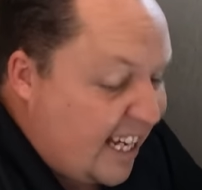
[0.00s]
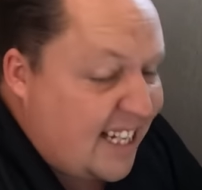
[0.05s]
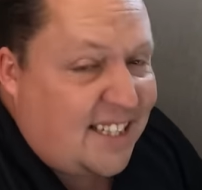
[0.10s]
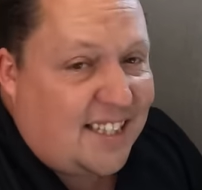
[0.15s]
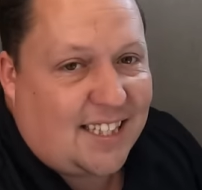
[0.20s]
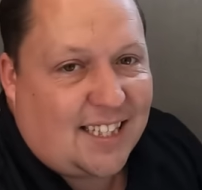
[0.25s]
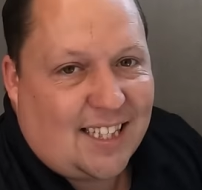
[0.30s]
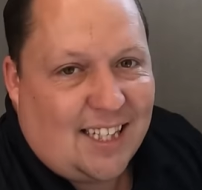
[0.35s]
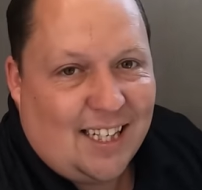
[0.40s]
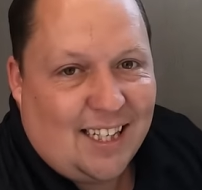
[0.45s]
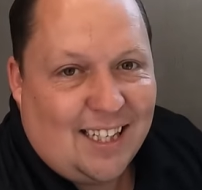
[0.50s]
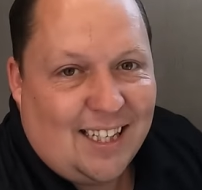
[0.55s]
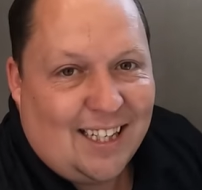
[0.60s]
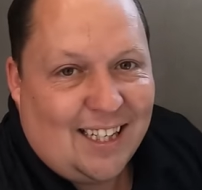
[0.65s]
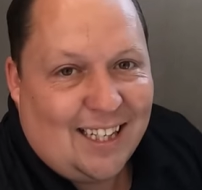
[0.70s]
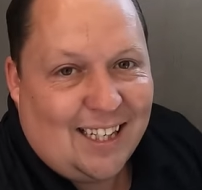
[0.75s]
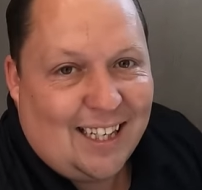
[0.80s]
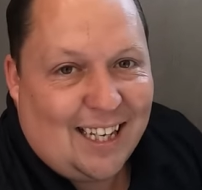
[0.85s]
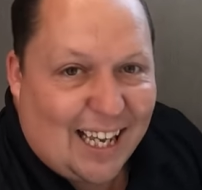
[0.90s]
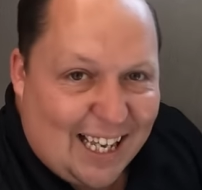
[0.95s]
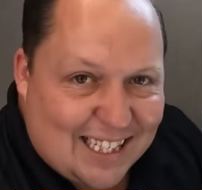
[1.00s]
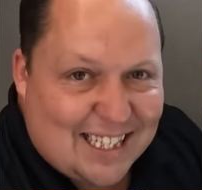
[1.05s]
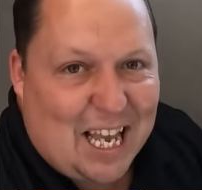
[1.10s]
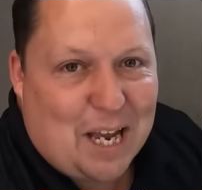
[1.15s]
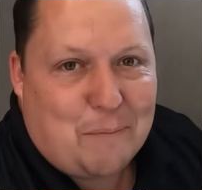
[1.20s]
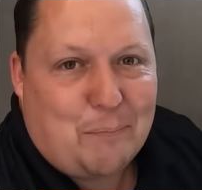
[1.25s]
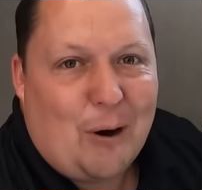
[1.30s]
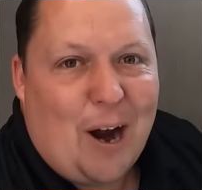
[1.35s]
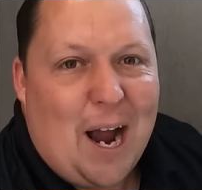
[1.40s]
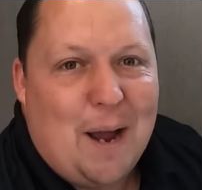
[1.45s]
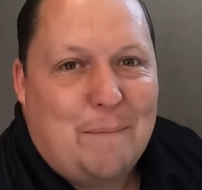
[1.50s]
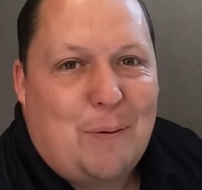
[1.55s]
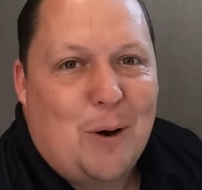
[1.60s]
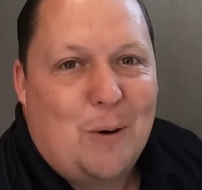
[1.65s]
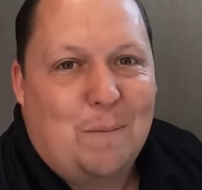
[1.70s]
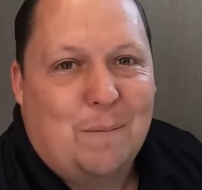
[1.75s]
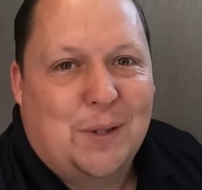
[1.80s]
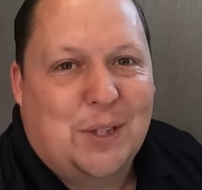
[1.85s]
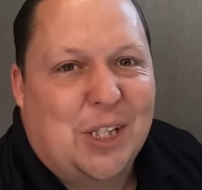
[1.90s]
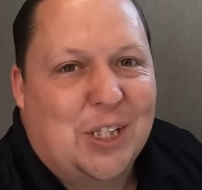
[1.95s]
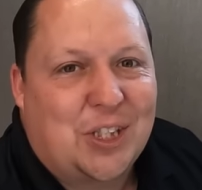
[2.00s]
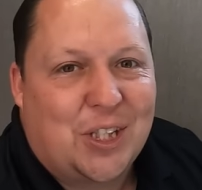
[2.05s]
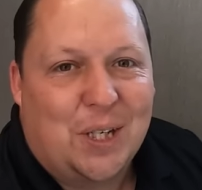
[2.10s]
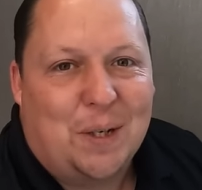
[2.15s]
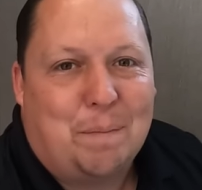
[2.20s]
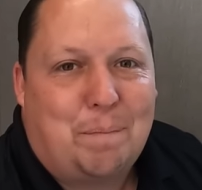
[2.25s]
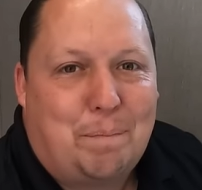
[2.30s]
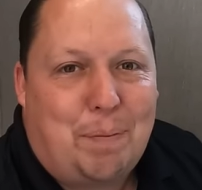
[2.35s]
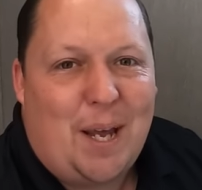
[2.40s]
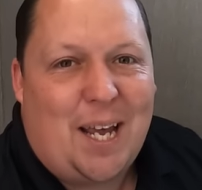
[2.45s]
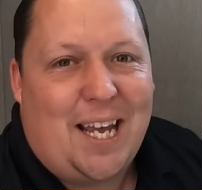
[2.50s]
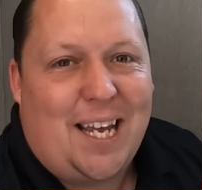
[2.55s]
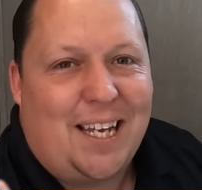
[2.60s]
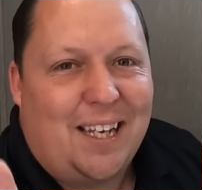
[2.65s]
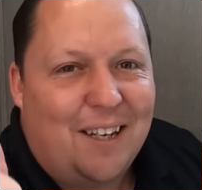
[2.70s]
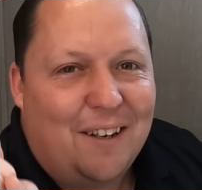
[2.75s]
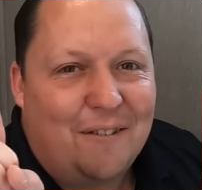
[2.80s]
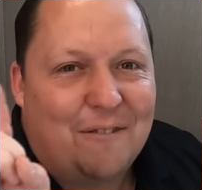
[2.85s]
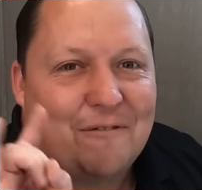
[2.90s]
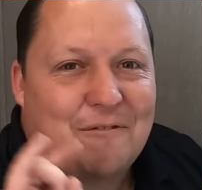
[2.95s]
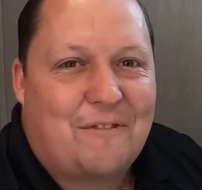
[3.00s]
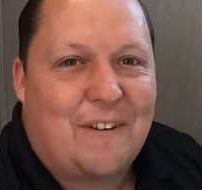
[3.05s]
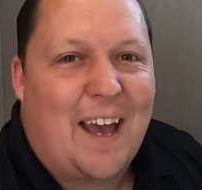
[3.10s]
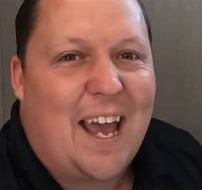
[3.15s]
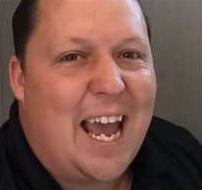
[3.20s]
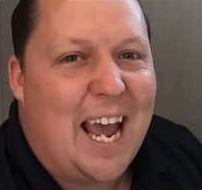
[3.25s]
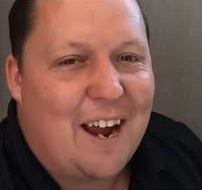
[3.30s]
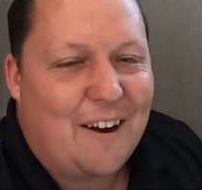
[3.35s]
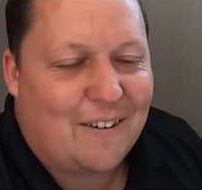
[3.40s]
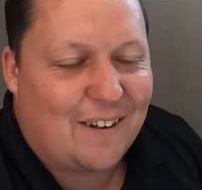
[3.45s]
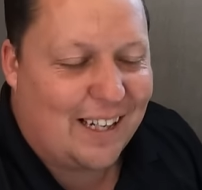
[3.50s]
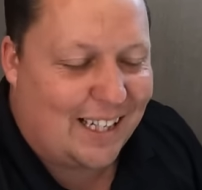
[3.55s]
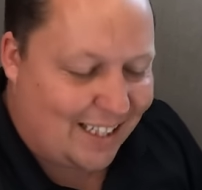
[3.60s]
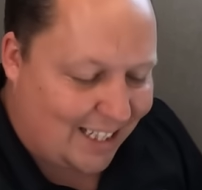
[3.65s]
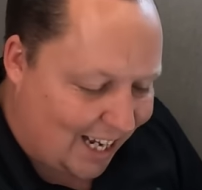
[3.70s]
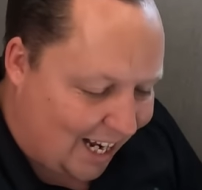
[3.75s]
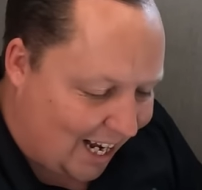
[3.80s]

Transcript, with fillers: this is a prime poop position. Bing! Very